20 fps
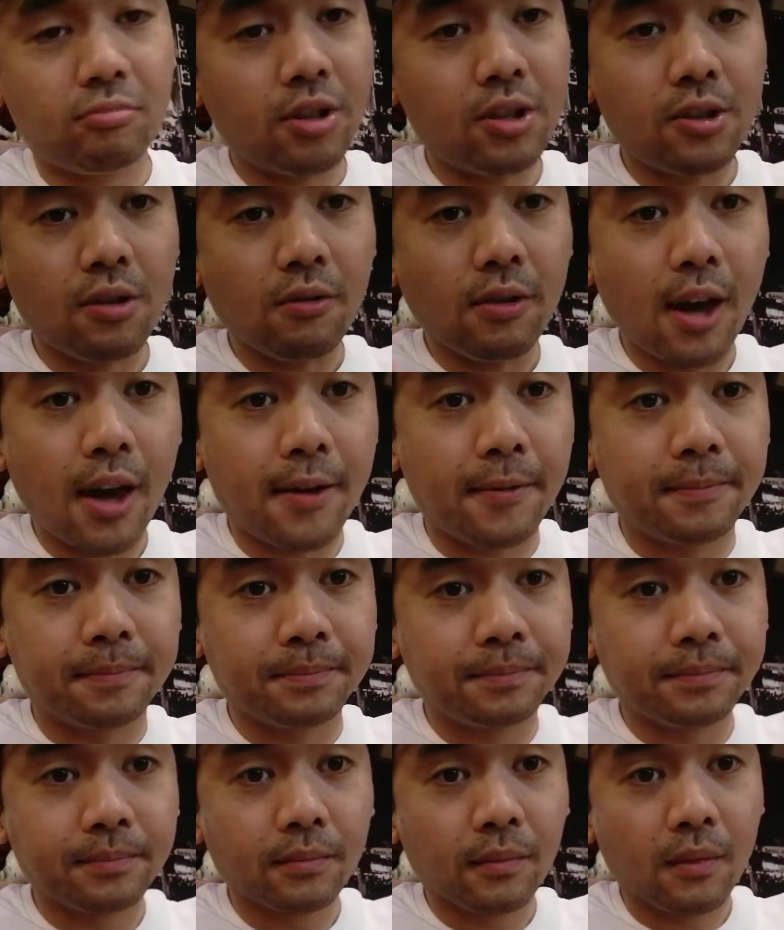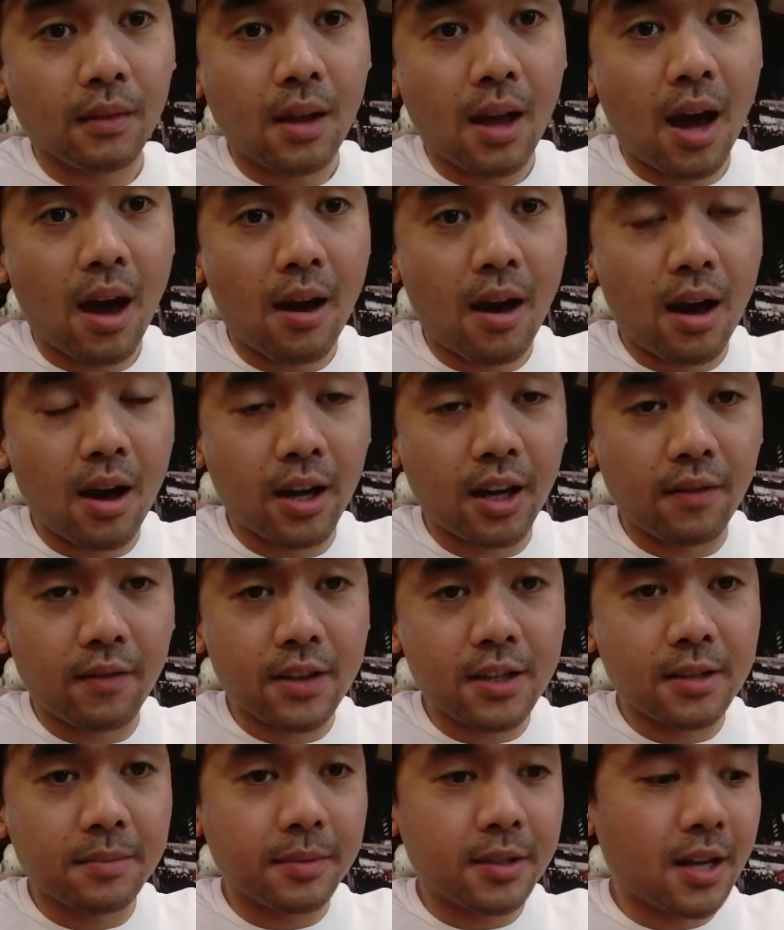it's okay. I'll give
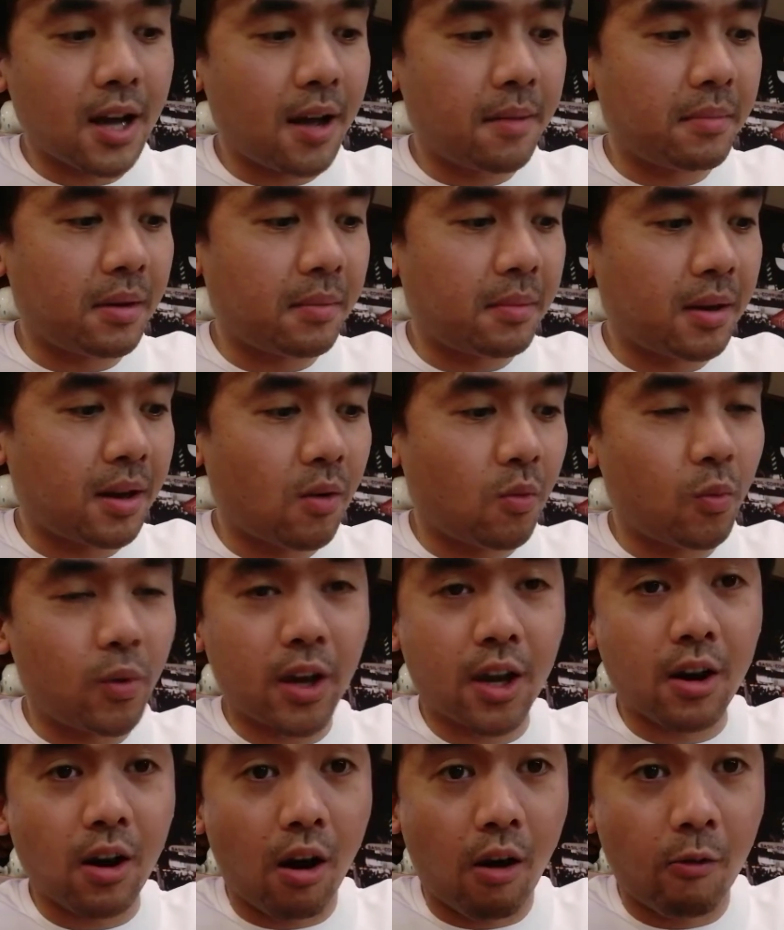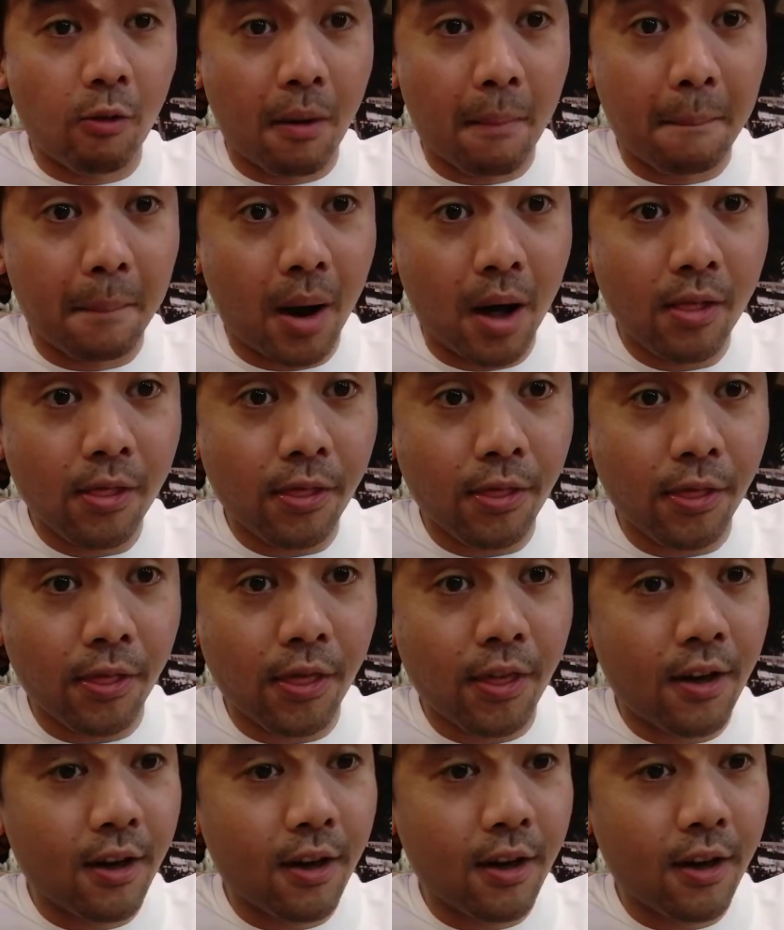it some time, maybe a week or a month.